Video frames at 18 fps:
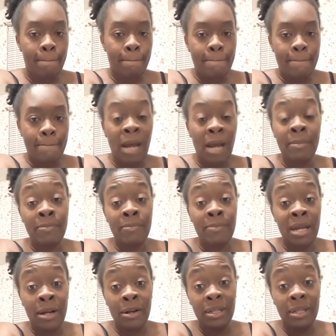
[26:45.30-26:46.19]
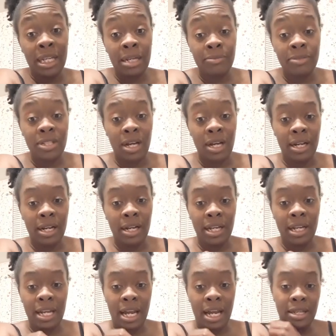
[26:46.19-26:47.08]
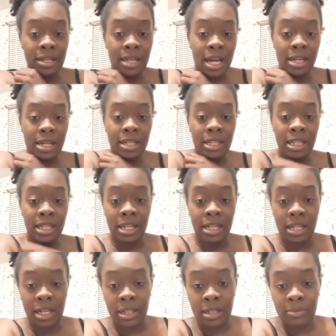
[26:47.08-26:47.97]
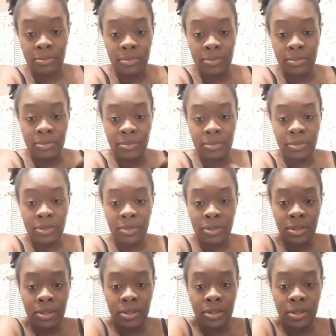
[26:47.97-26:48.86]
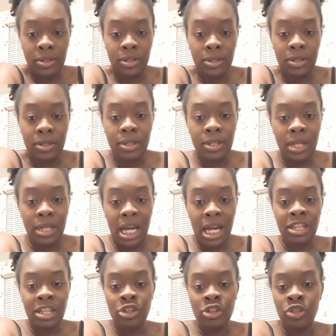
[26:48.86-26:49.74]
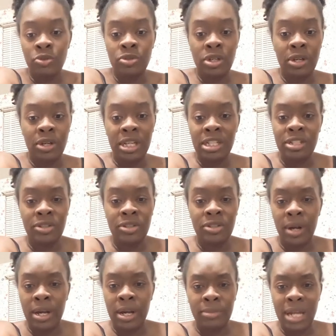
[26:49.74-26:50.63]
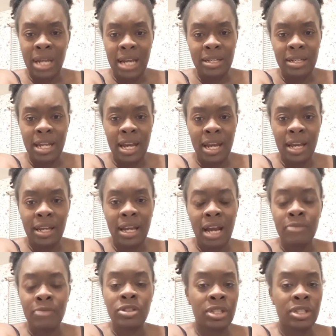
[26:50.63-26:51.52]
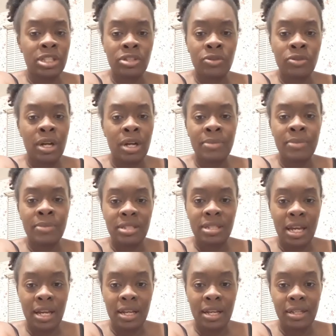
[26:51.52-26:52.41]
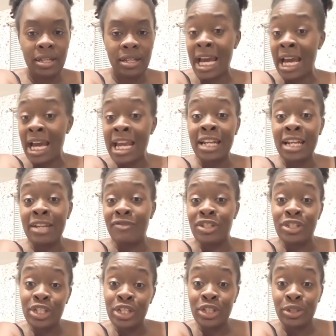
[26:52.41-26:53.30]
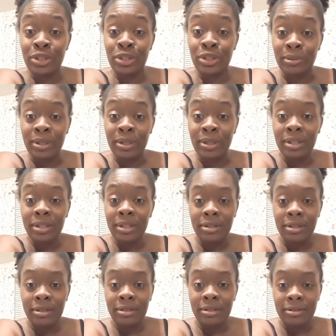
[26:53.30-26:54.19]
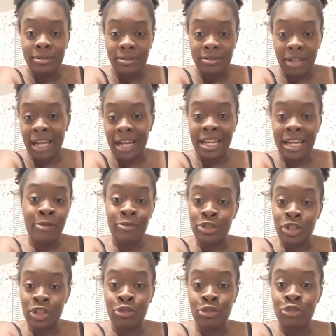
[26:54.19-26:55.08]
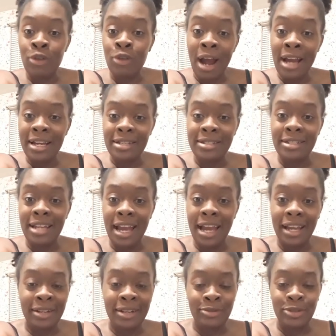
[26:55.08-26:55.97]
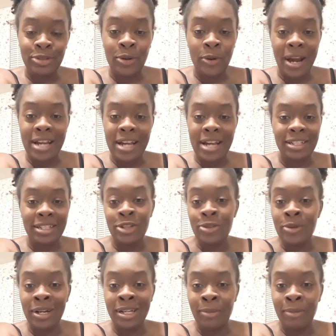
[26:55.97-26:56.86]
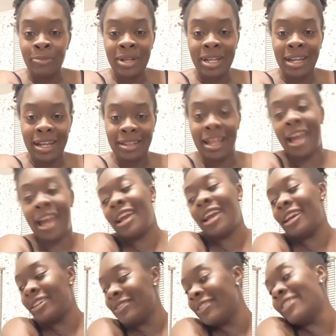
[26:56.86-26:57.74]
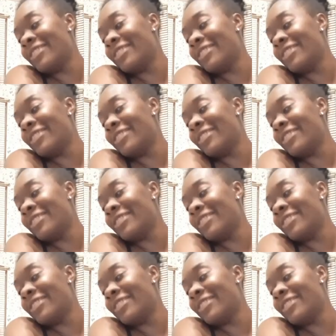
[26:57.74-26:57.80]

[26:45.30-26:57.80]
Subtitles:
I mean, Maryland, I'm sorry. And I didn't get it calm. I thought you was on Instagram. Not today. I was on Instagram yesterday. And I ain't even see you. Like, they was so dry yesterday. It was crazy. You went up in that thing.